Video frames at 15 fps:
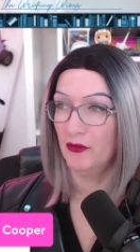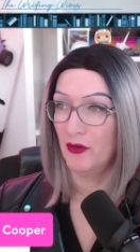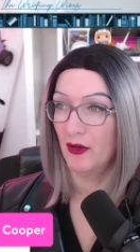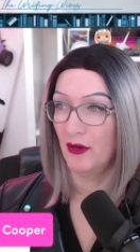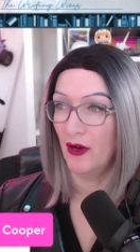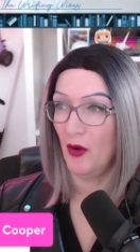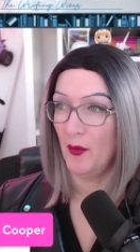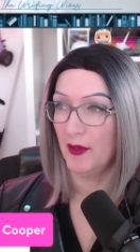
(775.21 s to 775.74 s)
You
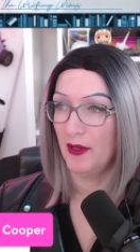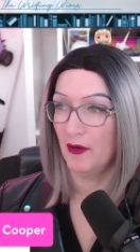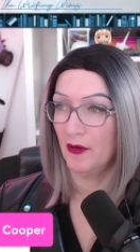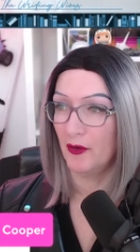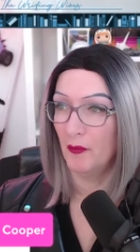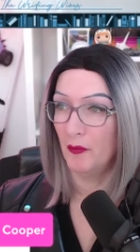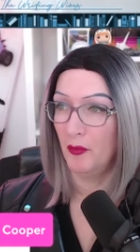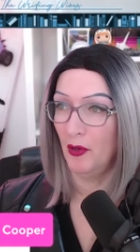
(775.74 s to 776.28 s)
can go in here
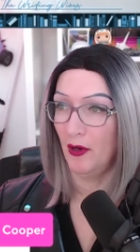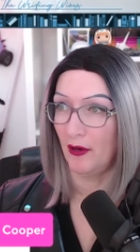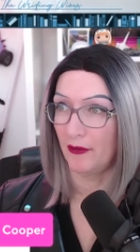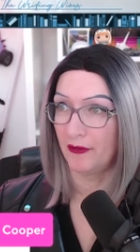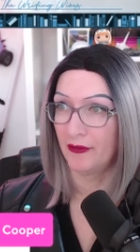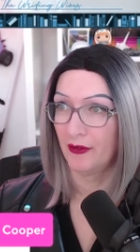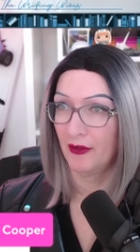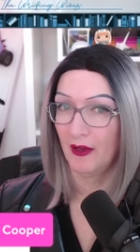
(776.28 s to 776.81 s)
to
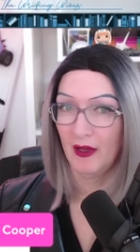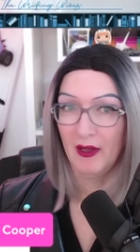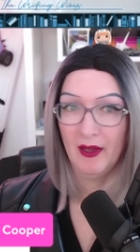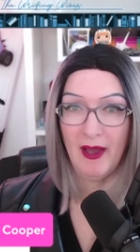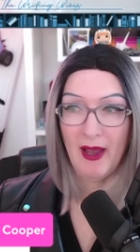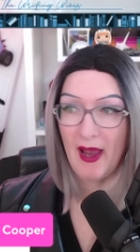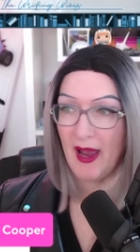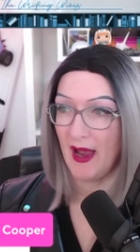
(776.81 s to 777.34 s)
books
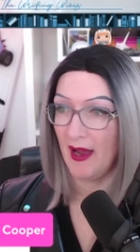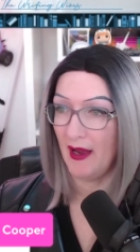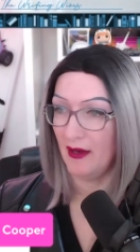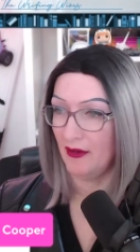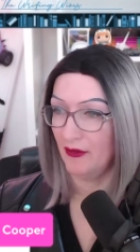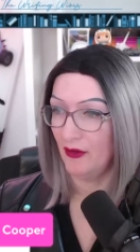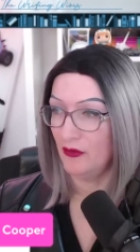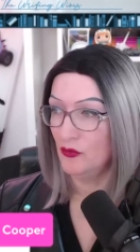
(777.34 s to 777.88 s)

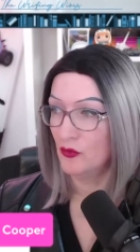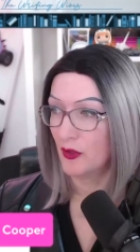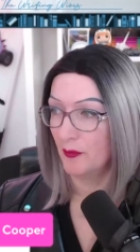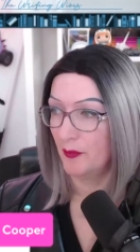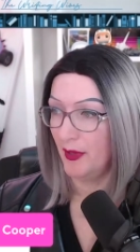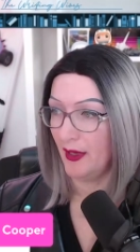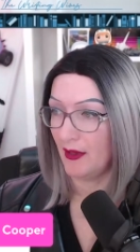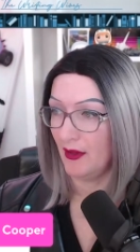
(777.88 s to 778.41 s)
and you can
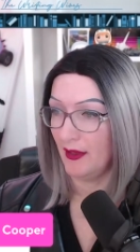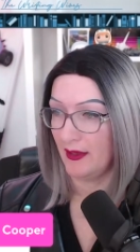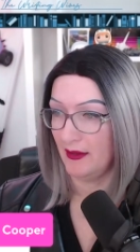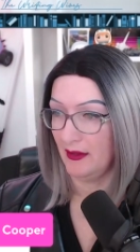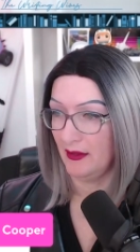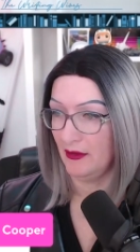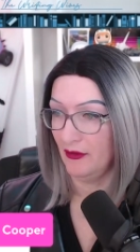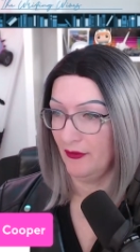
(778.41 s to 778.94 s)
pick like an
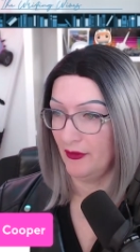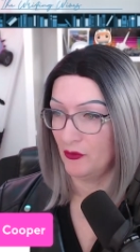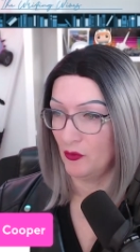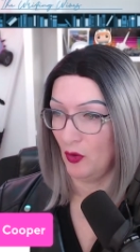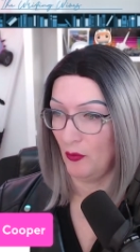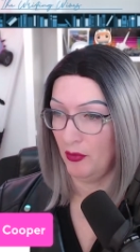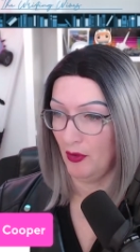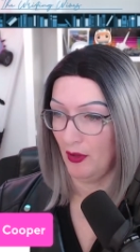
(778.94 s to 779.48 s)

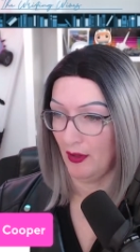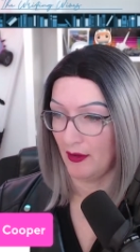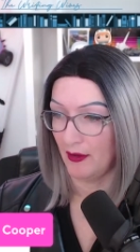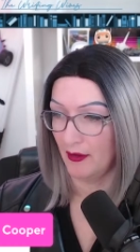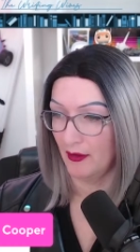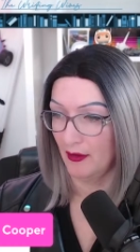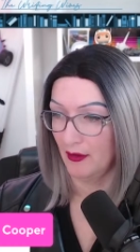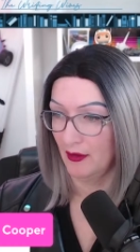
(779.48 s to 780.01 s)
individual book.